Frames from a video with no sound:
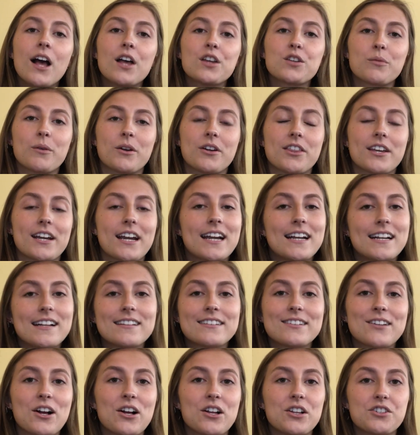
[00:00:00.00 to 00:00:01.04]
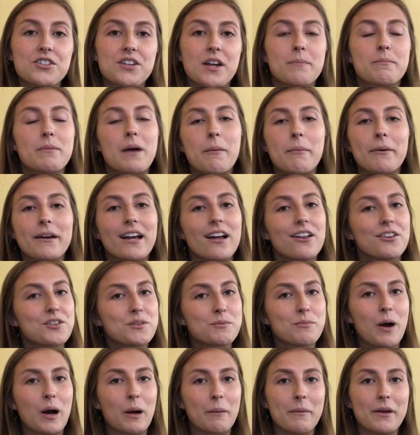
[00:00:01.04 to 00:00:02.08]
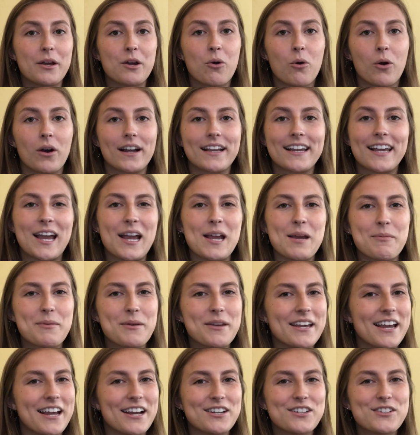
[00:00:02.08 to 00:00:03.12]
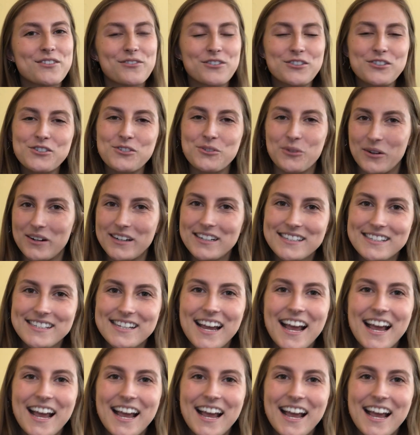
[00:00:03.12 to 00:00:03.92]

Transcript: So we're the Kinesiology and Public Health Department, or K P H for short.